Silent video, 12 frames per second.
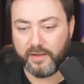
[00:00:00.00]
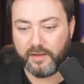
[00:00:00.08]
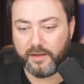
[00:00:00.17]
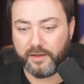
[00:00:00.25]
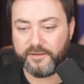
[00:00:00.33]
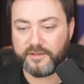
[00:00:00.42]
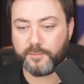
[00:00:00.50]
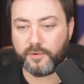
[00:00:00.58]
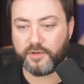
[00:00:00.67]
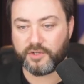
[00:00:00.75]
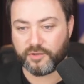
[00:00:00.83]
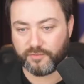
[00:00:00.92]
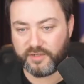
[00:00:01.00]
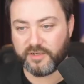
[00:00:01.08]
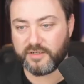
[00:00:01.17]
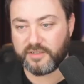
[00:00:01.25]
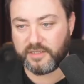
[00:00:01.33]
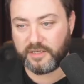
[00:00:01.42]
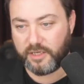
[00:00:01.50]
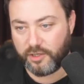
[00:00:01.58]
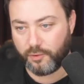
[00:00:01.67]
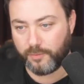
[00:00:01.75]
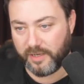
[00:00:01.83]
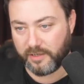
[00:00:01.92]
At this point, she returns to the
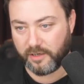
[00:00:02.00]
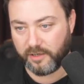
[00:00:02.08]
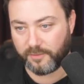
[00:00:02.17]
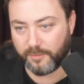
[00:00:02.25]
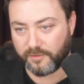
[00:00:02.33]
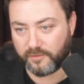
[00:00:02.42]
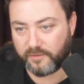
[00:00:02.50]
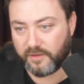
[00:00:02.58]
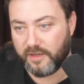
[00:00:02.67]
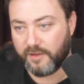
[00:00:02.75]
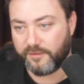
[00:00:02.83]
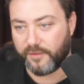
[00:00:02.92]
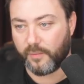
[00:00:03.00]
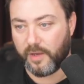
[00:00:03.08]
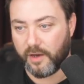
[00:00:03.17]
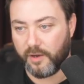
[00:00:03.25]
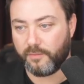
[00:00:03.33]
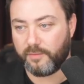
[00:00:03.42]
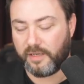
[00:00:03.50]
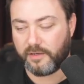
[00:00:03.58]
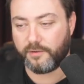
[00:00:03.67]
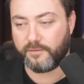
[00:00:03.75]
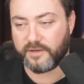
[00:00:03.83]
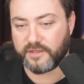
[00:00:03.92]
Humean argument, that we only
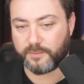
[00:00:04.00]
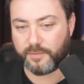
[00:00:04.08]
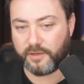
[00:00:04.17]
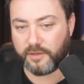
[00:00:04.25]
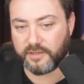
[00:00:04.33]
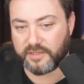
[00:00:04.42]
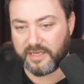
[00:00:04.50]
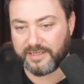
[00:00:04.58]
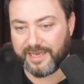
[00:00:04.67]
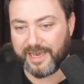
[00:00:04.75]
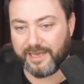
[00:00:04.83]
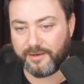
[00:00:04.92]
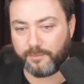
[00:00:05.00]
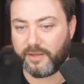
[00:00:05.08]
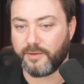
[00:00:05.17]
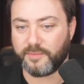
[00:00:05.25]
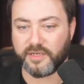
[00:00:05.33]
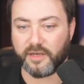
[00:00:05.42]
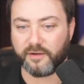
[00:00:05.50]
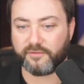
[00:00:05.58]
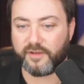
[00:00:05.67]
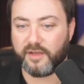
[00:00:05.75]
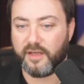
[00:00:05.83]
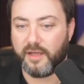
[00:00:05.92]
know this because it can be
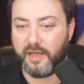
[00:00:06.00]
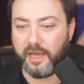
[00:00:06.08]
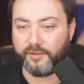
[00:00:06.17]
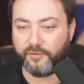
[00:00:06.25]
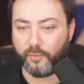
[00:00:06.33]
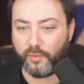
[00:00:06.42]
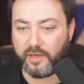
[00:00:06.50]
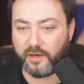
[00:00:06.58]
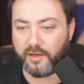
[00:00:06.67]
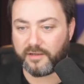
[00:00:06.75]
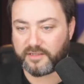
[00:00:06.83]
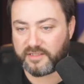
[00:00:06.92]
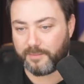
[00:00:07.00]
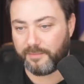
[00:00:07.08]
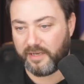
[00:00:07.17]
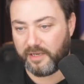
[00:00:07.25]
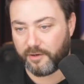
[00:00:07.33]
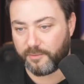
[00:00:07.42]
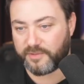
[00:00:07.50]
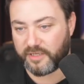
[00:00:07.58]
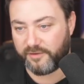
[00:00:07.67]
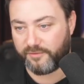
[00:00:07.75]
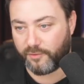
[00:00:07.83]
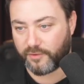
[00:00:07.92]
observed, and that we can't similarly
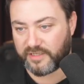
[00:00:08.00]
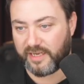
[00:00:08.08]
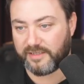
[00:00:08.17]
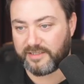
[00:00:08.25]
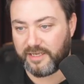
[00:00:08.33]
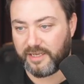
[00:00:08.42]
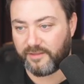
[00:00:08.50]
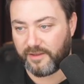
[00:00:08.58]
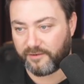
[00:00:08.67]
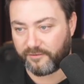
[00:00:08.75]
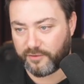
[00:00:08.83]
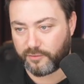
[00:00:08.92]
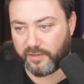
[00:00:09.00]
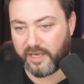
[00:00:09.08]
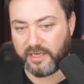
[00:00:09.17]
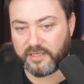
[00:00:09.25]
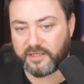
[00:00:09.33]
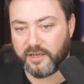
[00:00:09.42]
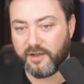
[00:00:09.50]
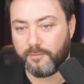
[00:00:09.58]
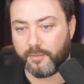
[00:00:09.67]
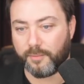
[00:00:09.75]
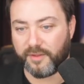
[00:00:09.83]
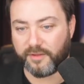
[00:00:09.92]
observe causality in the individual case,
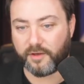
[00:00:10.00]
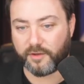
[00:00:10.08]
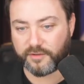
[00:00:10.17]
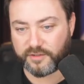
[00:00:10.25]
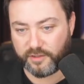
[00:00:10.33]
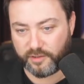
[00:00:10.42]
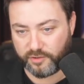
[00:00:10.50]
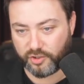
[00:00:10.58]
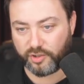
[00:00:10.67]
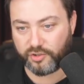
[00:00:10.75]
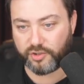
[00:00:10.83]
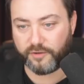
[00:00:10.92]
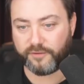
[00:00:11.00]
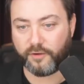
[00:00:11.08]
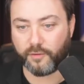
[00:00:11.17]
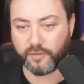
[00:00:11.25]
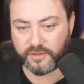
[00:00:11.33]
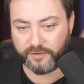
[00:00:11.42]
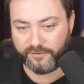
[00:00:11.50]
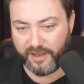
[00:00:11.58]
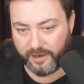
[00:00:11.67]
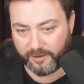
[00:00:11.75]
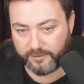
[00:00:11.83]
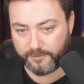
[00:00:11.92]
but by the constant conjunction of the cause and
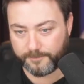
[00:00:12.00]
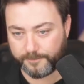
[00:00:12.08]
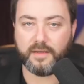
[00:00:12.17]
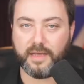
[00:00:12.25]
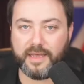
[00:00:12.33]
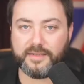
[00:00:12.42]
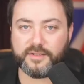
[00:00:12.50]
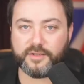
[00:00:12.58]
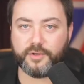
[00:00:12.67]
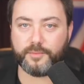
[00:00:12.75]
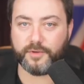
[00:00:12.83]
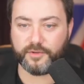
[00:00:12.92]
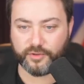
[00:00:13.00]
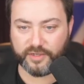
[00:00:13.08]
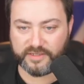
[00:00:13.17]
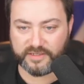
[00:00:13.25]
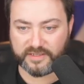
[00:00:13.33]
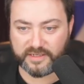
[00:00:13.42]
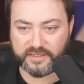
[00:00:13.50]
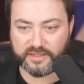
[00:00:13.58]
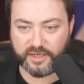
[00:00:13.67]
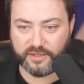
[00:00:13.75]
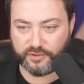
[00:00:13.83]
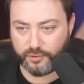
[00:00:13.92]
effect. Anscombe addresses this
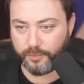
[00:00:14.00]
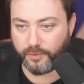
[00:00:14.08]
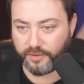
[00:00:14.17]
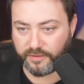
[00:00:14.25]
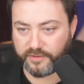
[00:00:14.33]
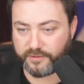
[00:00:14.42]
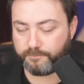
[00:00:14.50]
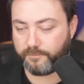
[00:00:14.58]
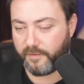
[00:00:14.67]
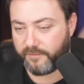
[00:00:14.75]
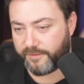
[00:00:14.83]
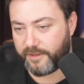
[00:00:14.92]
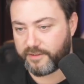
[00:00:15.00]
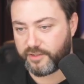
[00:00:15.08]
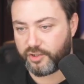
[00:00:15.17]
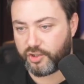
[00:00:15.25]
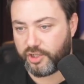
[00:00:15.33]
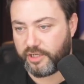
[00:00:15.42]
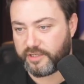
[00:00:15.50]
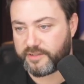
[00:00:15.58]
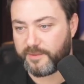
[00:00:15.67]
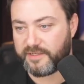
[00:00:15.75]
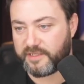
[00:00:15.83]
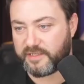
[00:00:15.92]
in 2 points. First, she
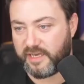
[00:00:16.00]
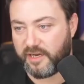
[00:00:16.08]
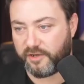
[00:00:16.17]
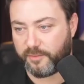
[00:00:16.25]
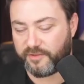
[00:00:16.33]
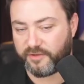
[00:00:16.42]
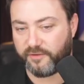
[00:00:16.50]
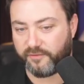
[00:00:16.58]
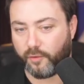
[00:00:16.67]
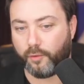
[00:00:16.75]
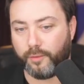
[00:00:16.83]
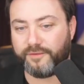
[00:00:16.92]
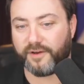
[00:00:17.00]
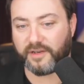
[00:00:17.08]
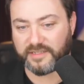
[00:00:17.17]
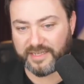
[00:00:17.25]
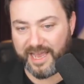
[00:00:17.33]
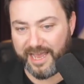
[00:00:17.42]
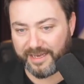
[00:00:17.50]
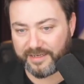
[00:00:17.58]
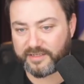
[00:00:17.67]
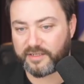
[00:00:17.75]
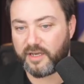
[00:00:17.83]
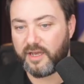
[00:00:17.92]
dismisses the argument of all we find is
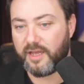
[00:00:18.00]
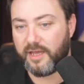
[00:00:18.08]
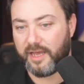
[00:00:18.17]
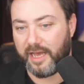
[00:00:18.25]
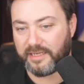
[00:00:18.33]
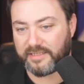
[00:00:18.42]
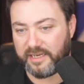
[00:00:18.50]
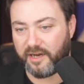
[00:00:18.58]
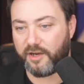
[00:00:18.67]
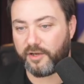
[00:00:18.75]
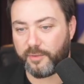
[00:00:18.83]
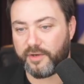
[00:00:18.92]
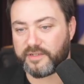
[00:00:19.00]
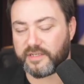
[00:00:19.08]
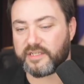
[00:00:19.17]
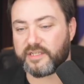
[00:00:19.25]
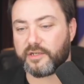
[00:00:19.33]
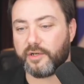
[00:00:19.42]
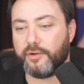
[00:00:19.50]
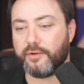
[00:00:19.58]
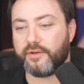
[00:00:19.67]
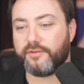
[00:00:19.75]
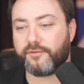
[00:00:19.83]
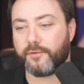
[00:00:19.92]
X, as the arguer has
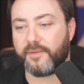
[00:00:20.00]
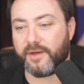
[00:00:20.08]
excluded from their